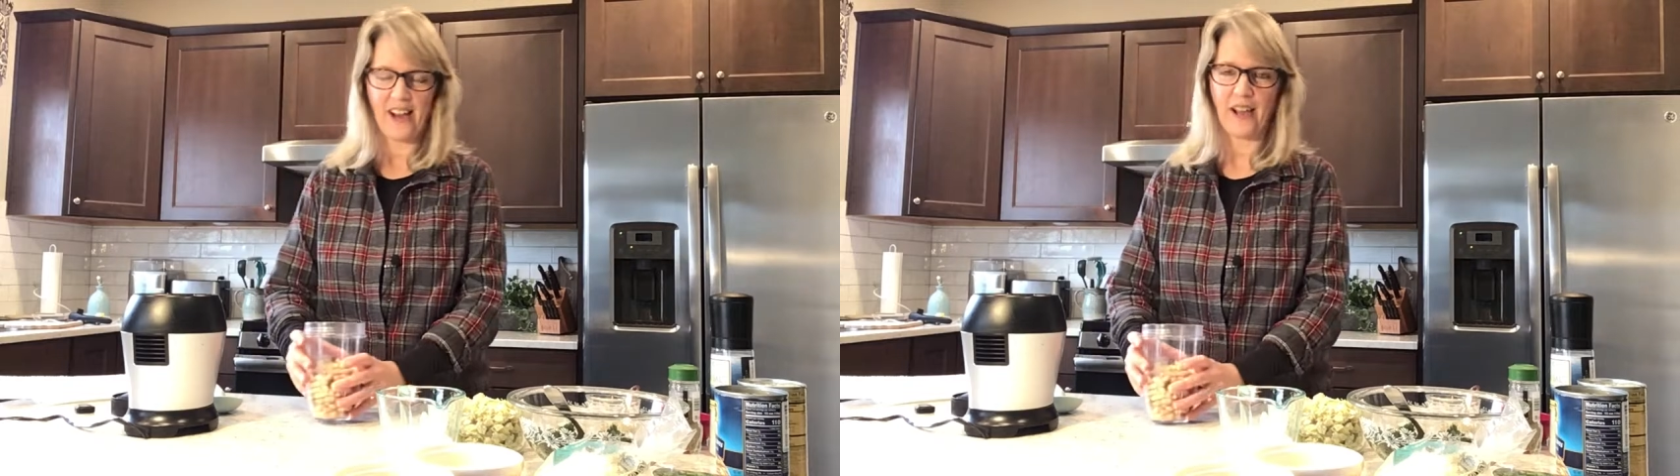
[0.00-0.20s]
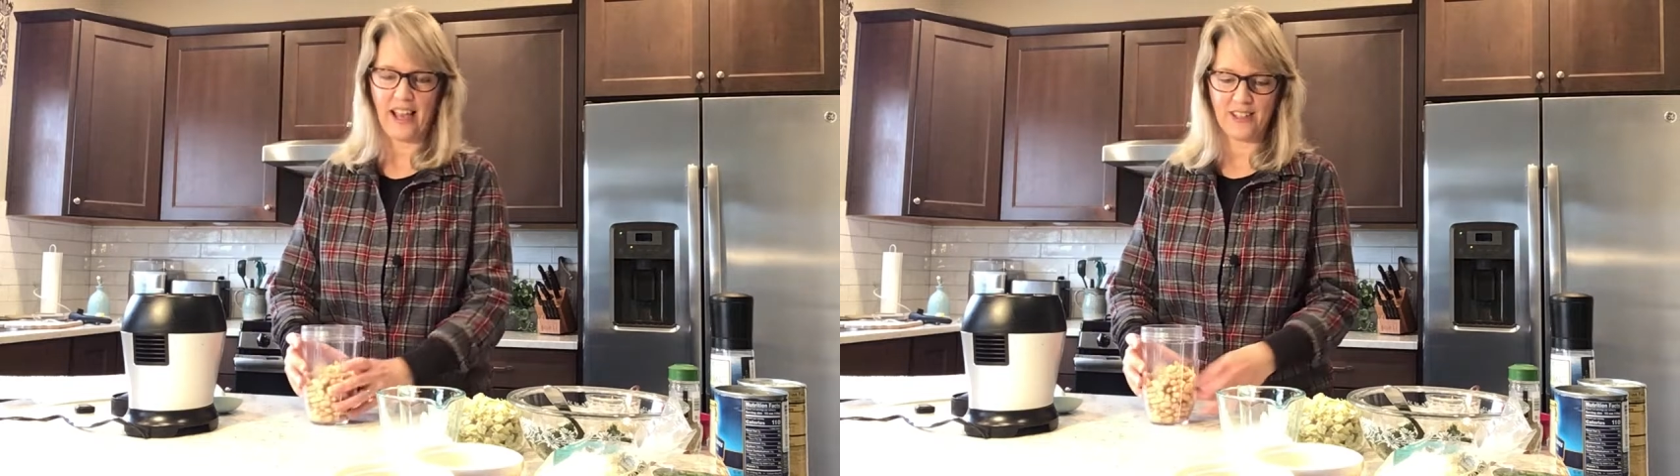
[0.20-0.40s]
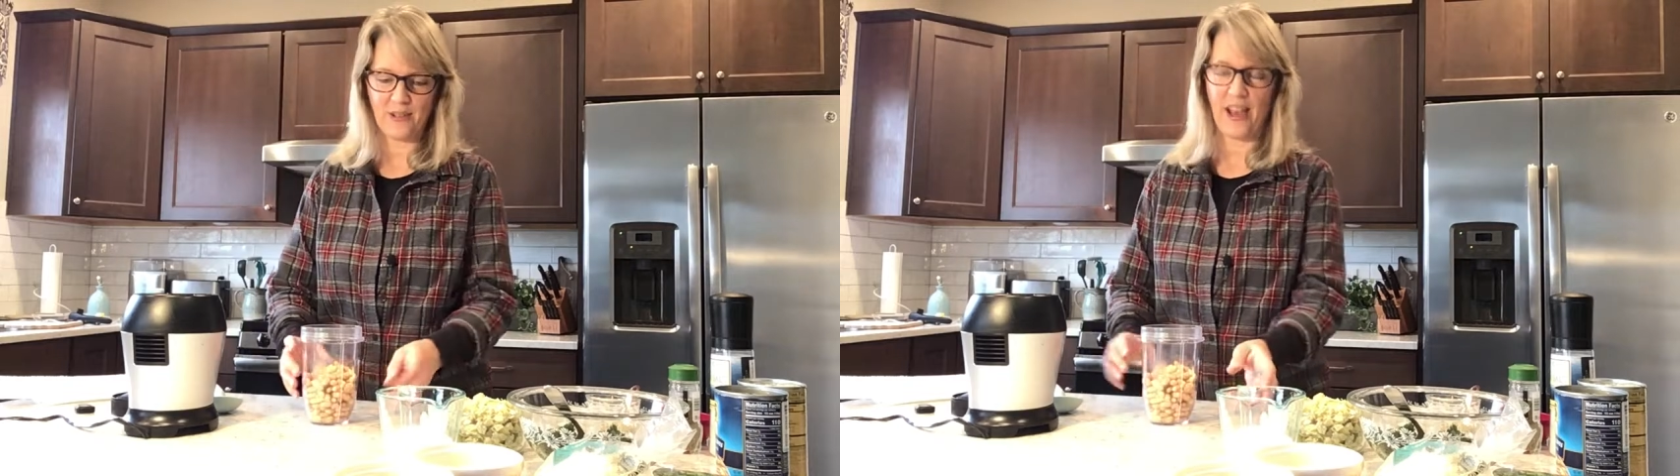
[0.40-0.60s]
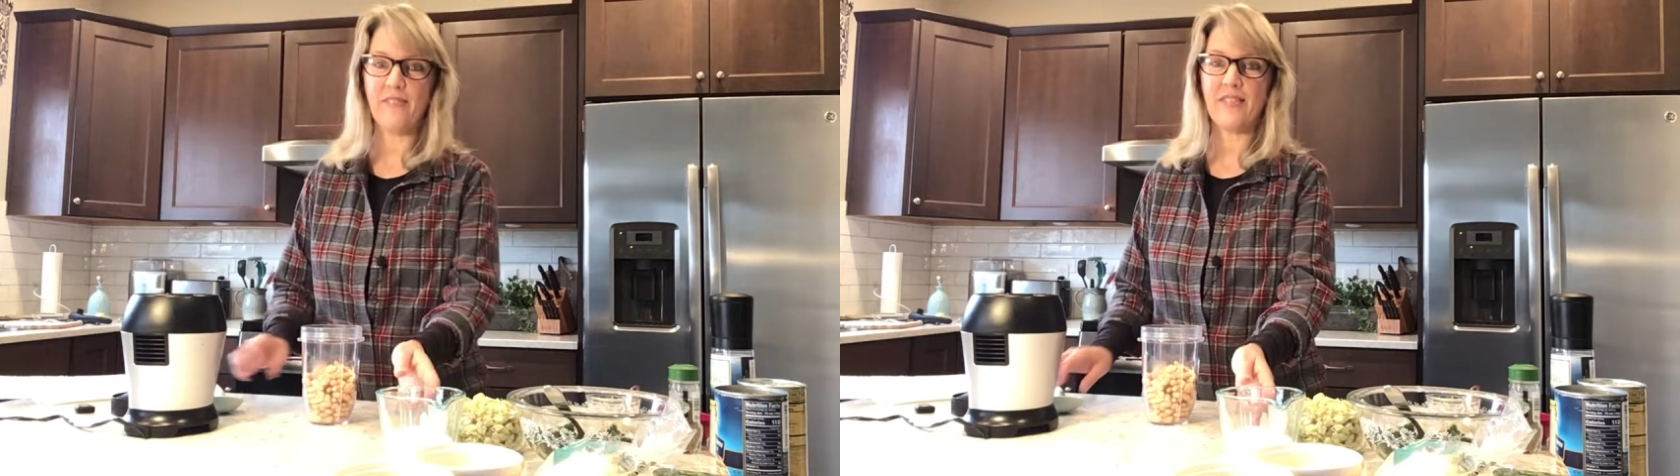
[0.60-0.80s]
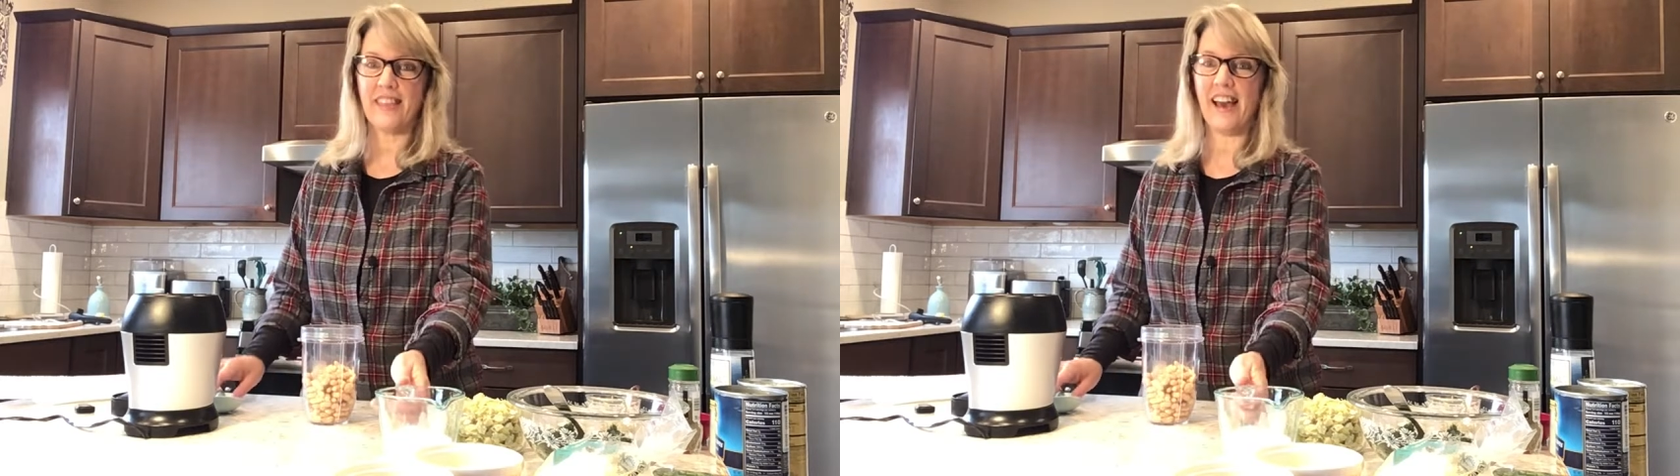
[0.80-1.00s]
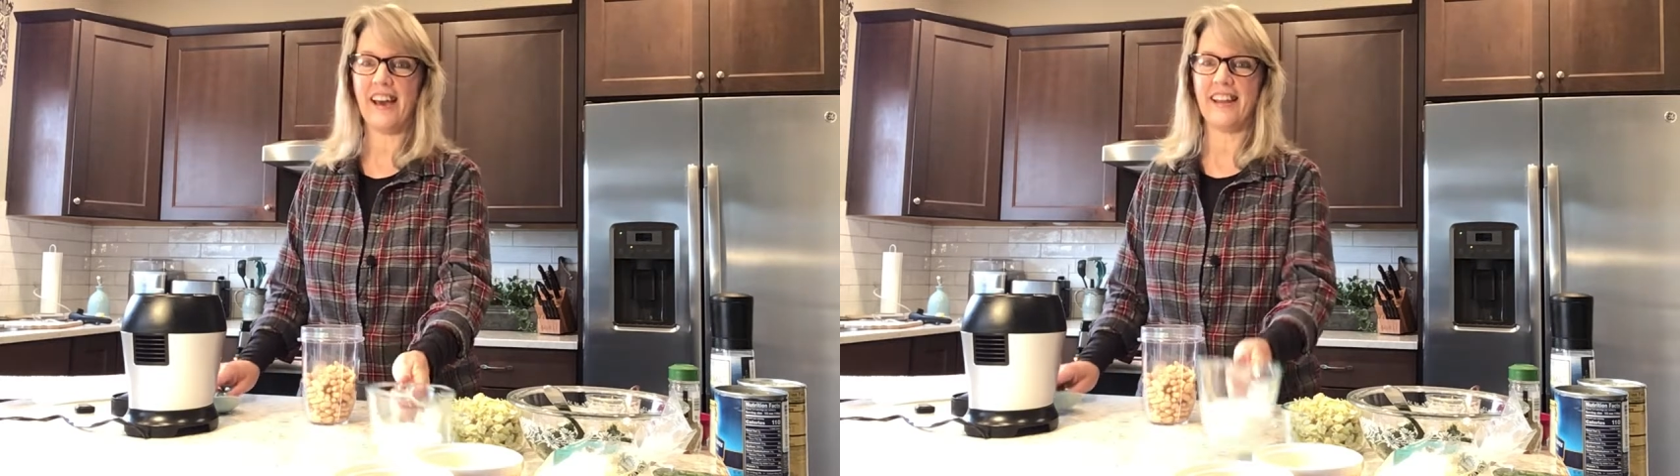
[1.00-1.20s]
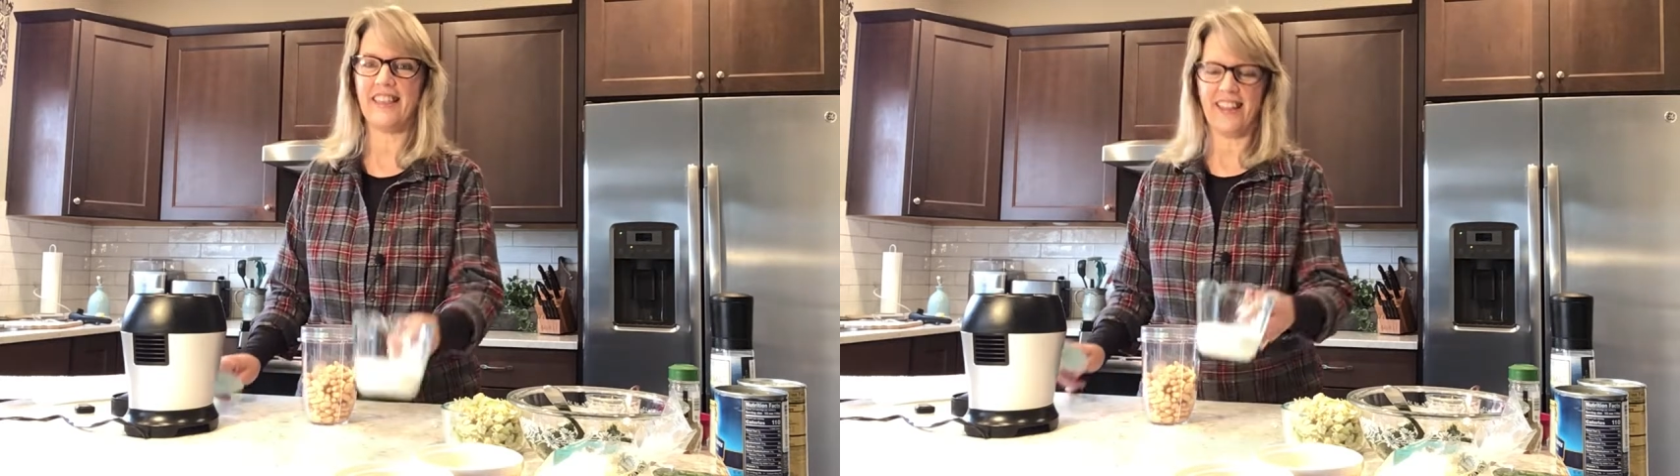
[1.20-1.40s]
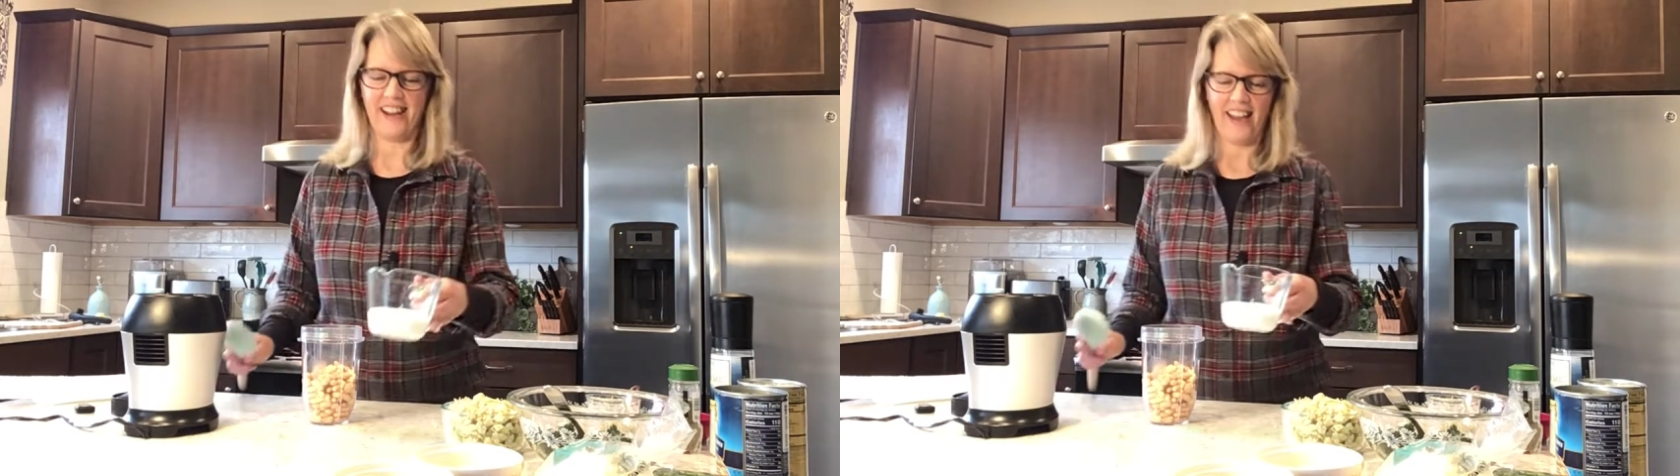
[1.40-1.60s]
Okay, so I have that,
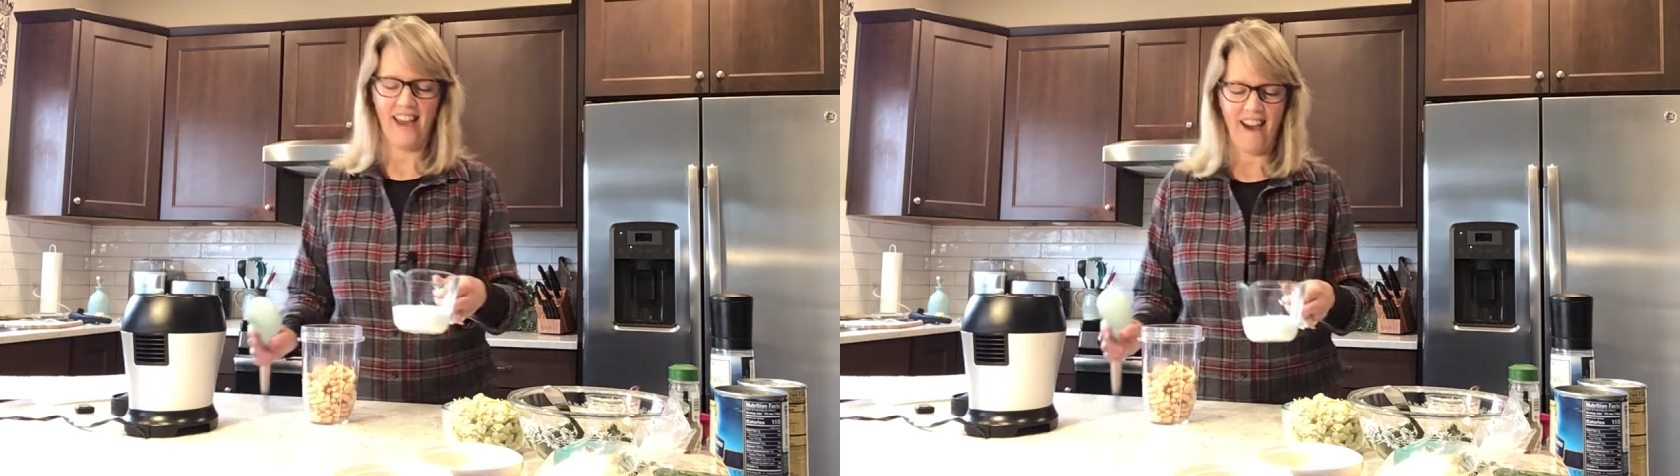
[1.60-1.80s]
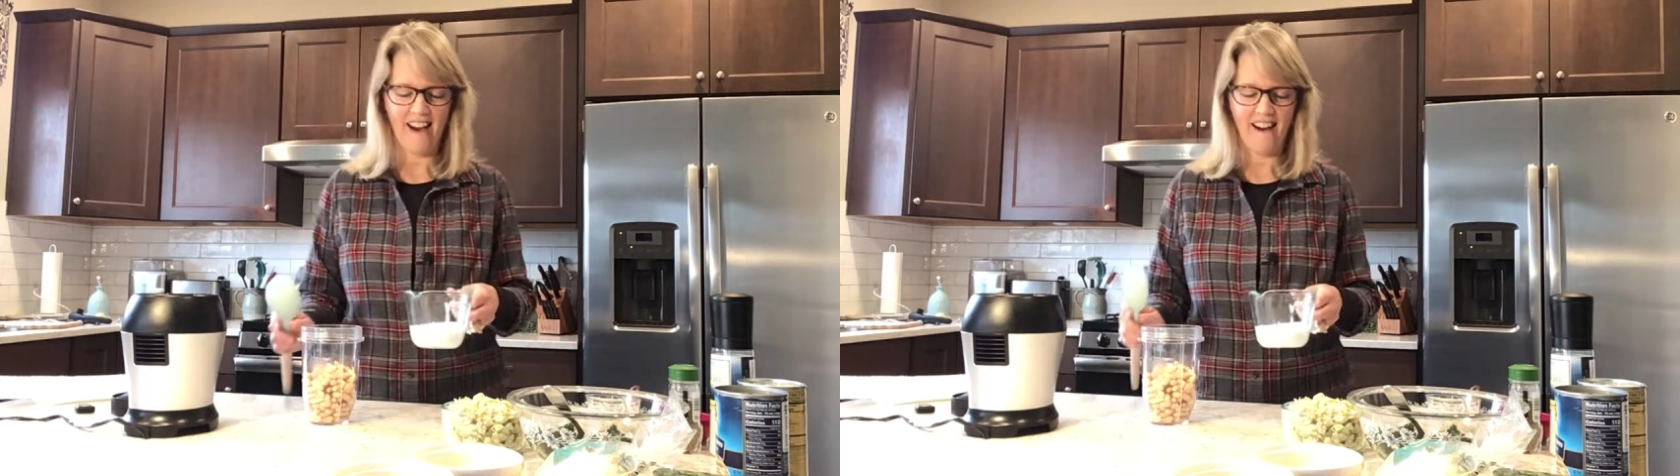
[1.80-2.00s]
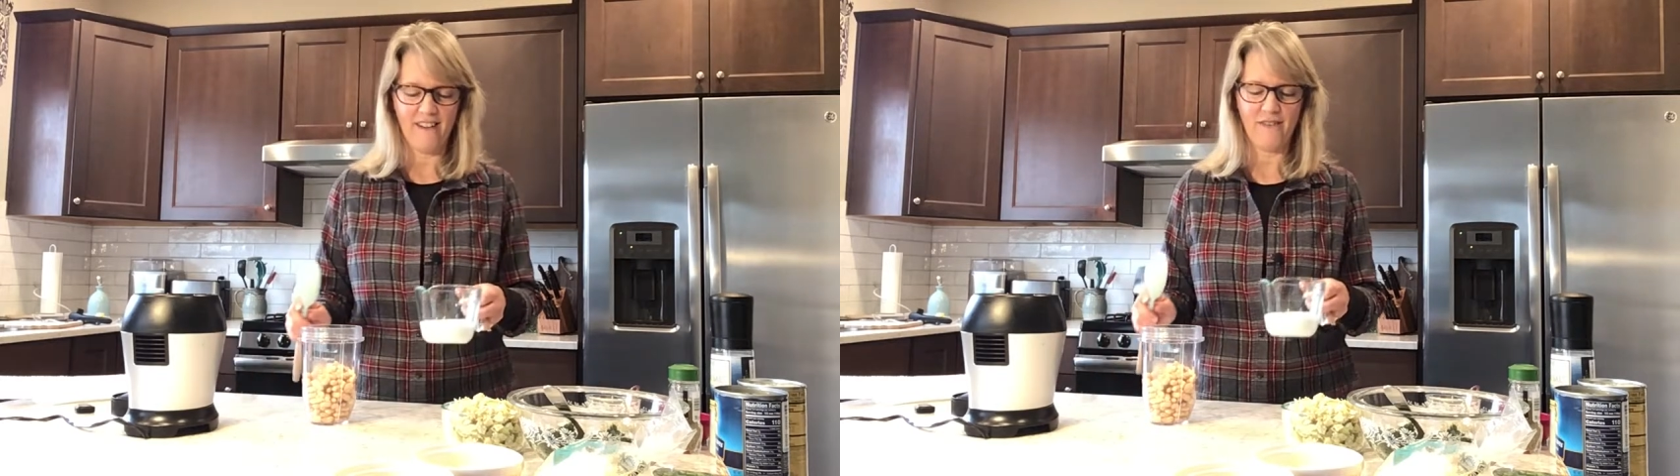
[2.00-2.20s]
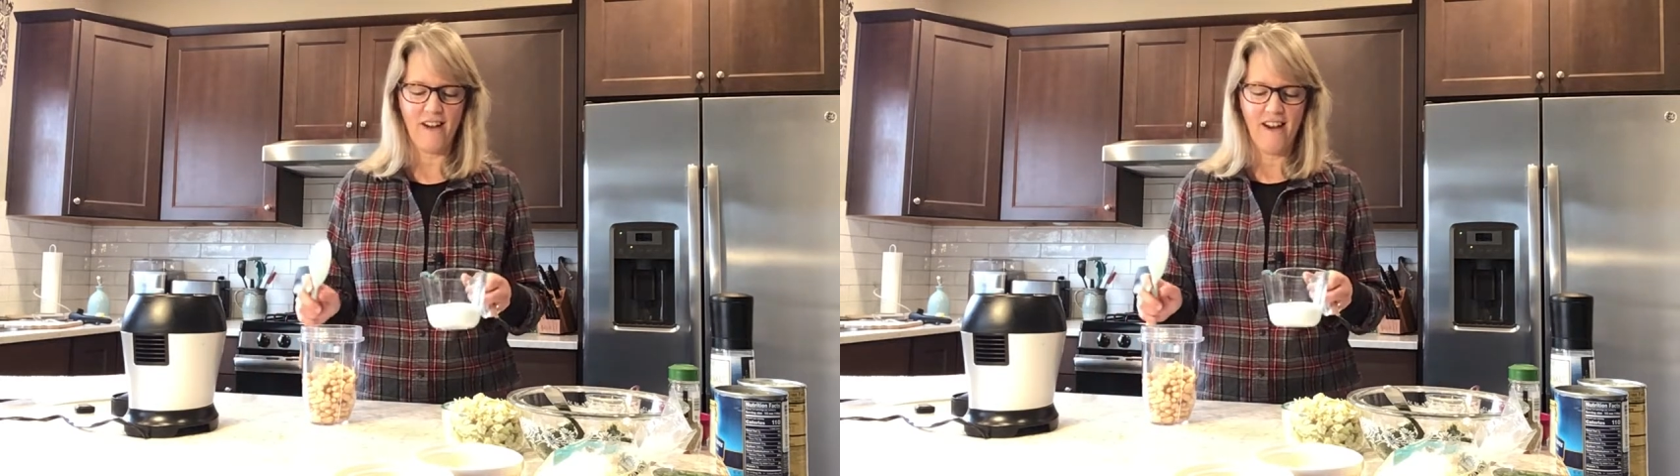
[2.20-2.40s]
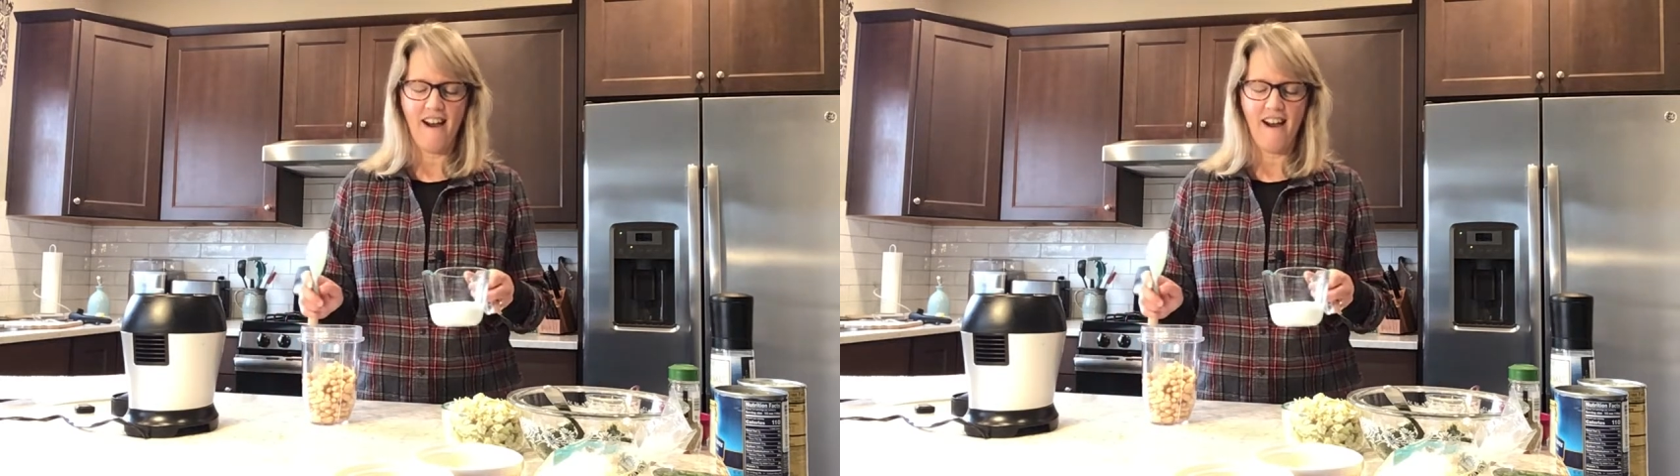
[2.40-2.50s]
and then I have